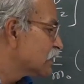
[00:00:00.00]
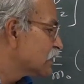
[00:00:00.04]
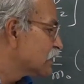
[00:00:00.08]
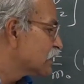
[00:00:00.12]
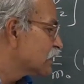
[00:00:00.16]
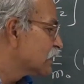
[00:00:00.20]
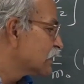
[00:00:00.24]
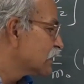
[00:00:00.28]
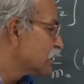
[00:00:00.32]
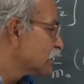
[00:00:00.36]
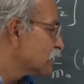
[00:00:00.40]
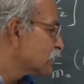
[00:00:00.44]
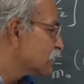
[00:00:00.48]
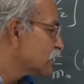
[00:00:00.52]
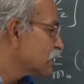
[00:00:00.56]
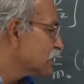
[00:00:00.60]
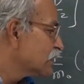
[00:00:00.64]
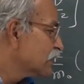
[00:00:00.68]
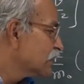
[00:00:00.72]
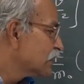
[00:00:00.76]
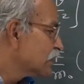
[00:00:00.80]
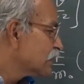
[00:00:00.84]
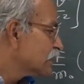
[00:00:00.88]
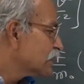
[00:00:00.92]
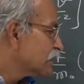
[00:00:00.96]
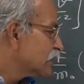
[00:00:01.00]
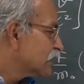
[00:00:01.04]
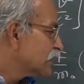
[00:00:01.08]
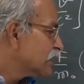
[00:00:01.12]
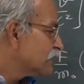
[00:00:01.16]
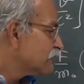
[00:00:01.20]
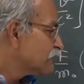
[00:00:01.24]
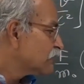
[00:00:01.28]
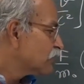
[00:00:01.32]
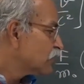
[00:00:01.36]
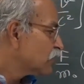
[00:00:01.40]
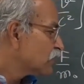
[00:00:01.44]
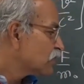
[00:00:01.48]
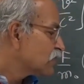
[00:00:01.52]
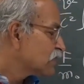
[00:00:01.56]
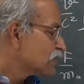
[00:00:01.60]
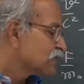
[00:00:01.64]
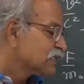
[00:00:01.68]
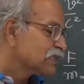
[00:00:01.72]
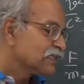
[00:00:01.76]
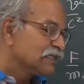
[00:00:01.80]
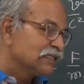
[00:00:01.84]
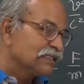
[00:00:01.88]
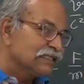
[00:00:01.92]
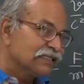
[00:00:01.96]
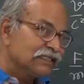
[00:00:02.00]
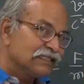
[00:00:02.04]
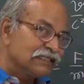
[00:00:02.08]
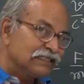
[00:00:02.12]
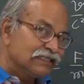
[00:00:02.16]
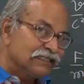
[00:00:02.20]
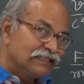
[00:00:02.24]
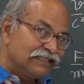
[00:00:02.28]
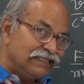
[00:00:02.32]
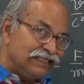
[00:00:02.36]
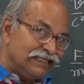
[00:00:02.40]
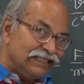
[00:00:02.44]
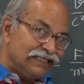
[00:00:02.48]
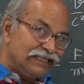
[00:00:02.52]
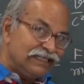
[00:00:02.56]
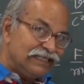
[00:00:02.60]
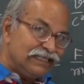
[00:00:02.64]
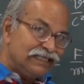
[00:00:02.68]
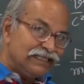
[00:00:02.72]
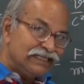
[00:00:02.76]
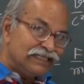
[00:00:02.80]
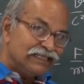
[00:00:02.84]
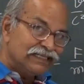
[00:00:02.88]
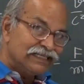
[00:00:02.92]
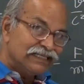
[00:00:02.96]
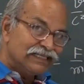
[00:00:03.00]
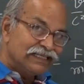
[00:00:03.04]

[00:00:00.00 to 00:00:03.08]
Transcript: is greater than f naught t,